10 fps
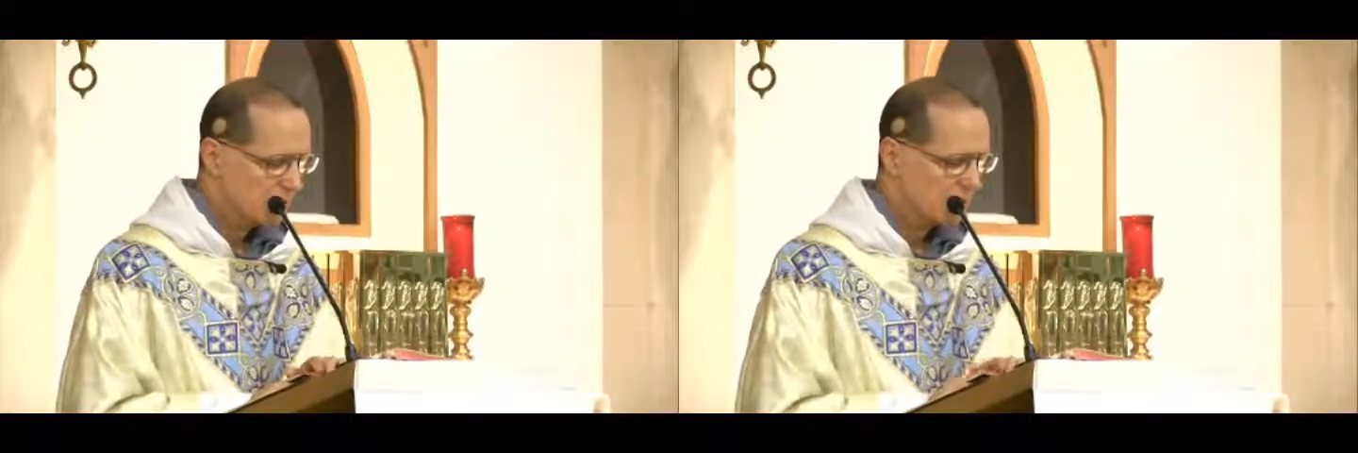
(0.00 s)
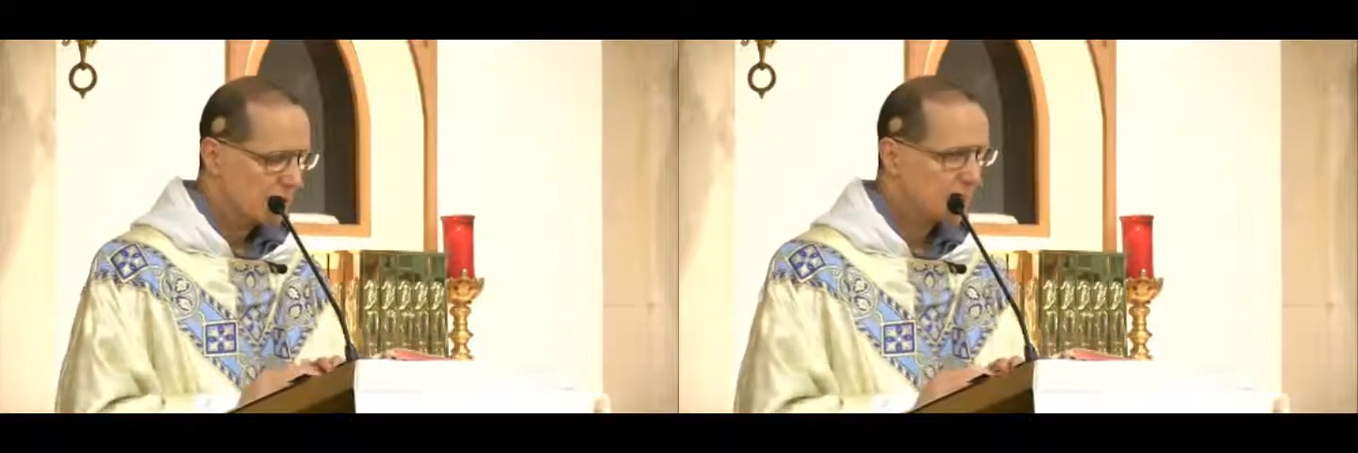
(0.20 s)

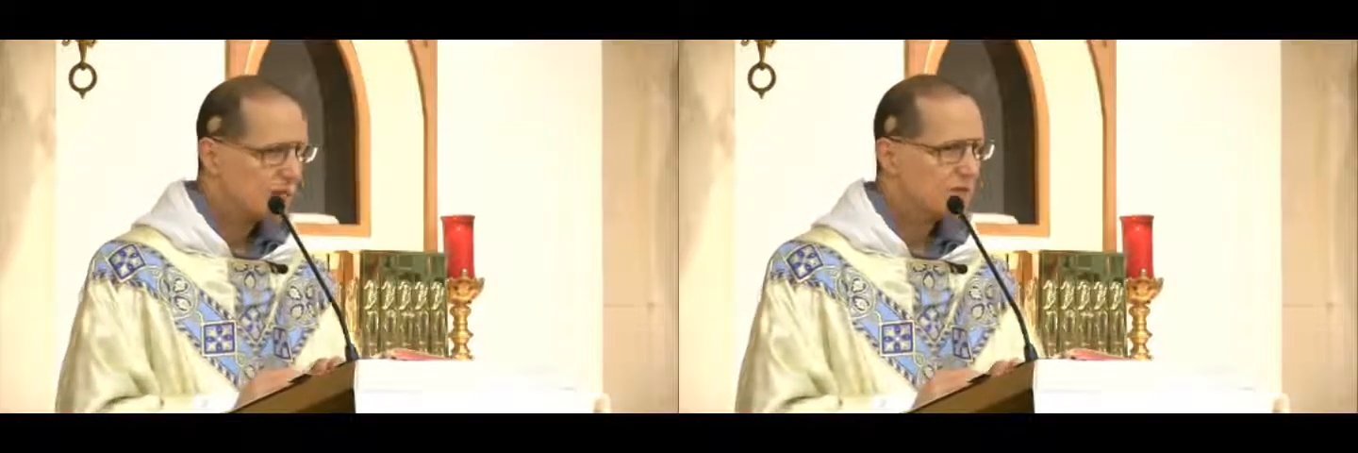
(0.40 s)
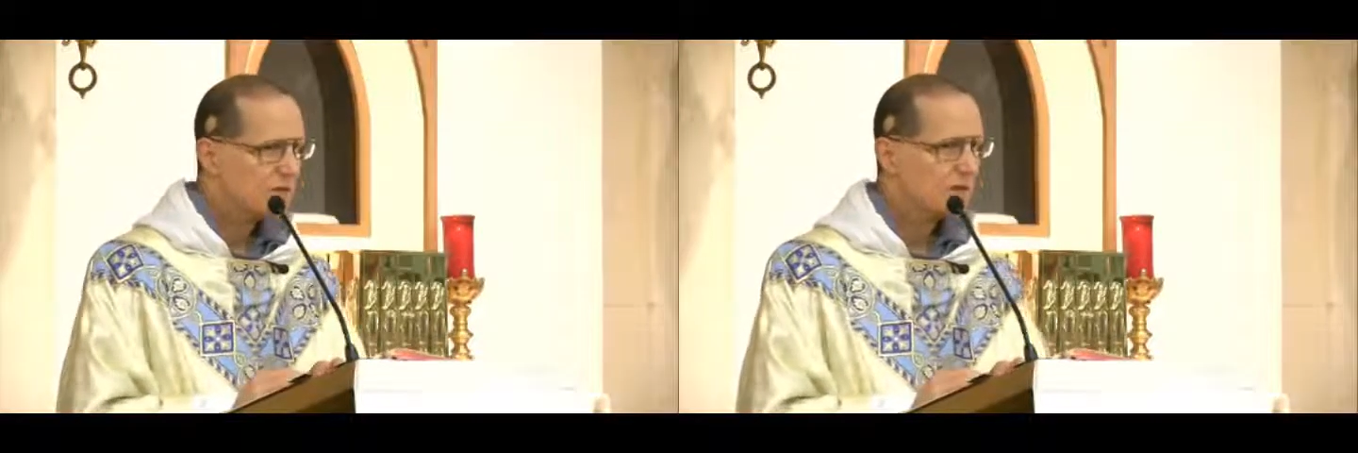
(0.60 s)

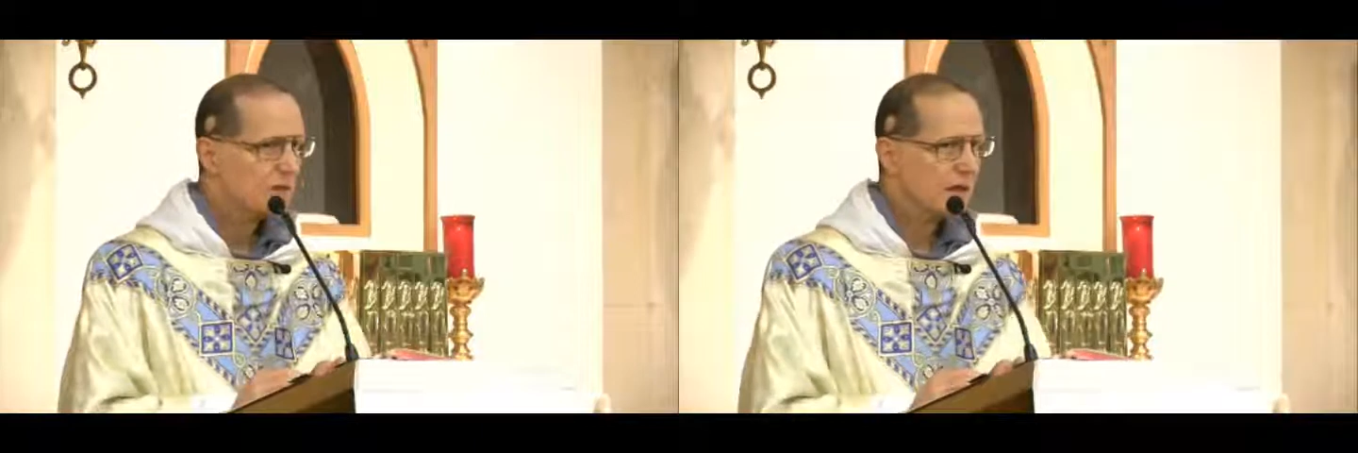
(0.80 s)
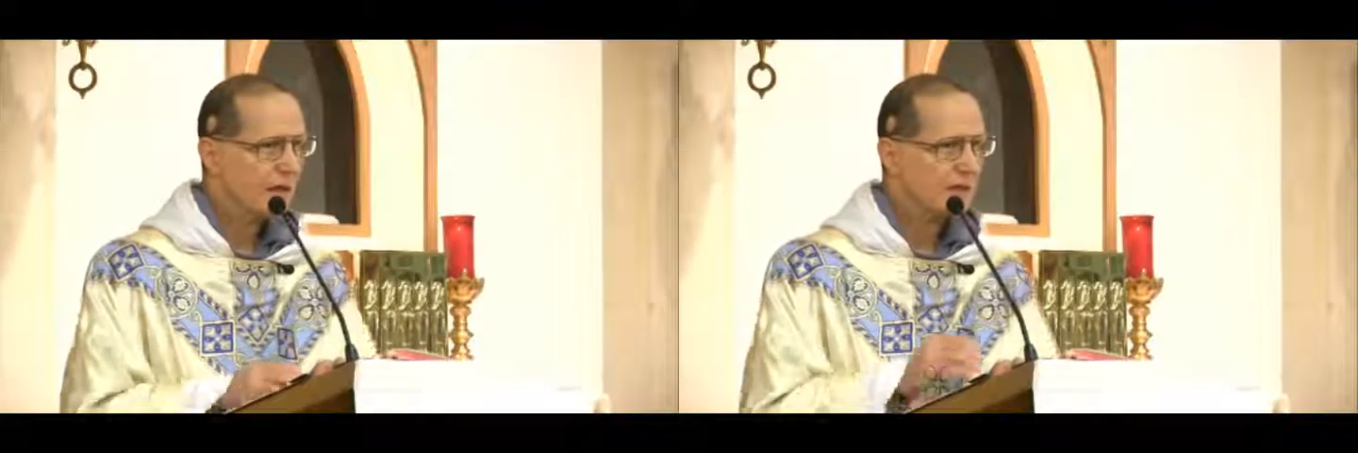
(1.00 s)
because
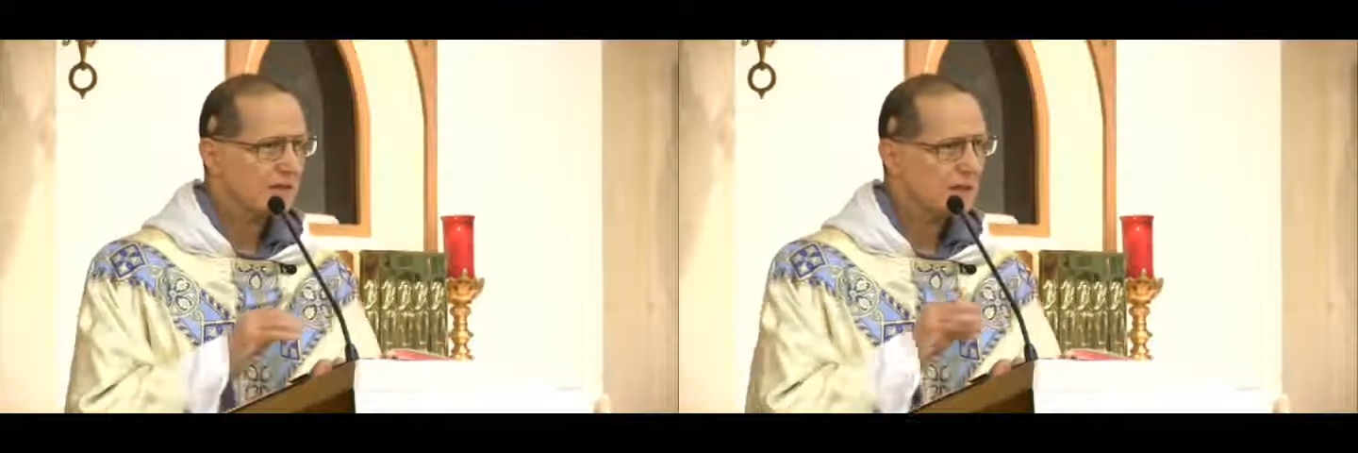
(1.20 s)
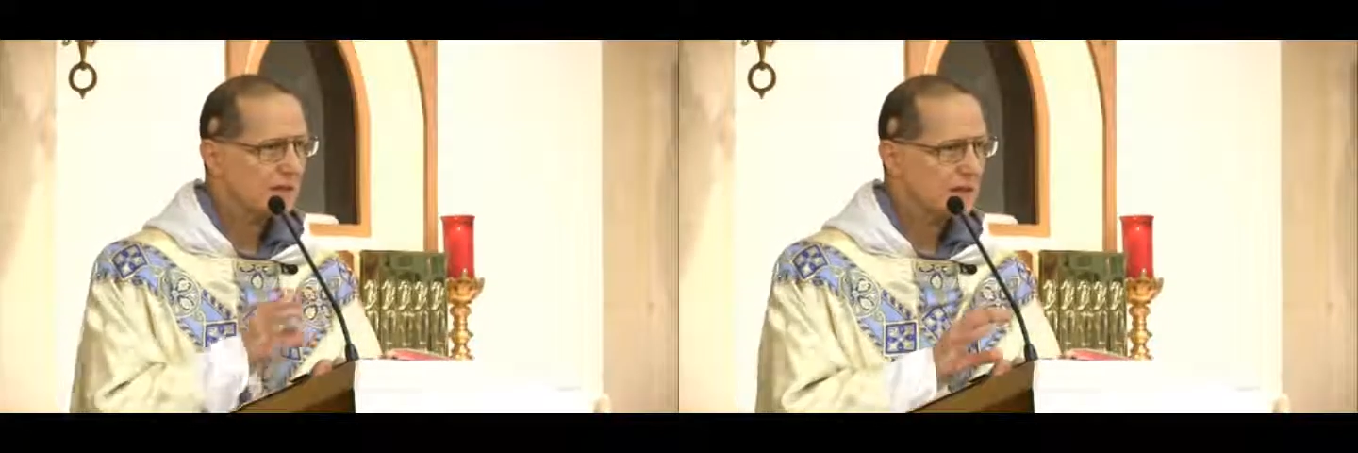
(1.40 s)

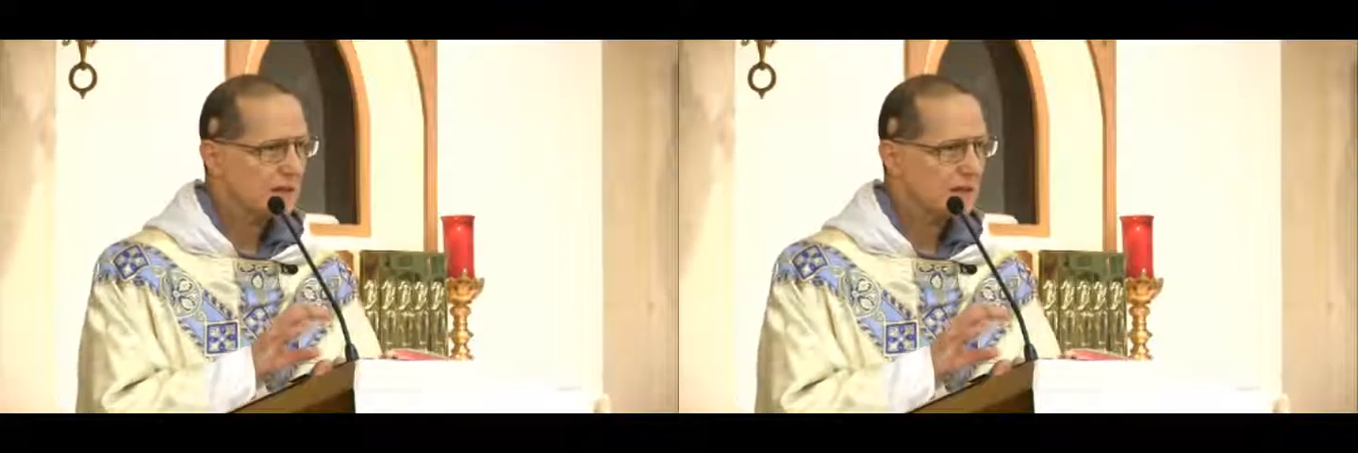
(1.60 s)
as the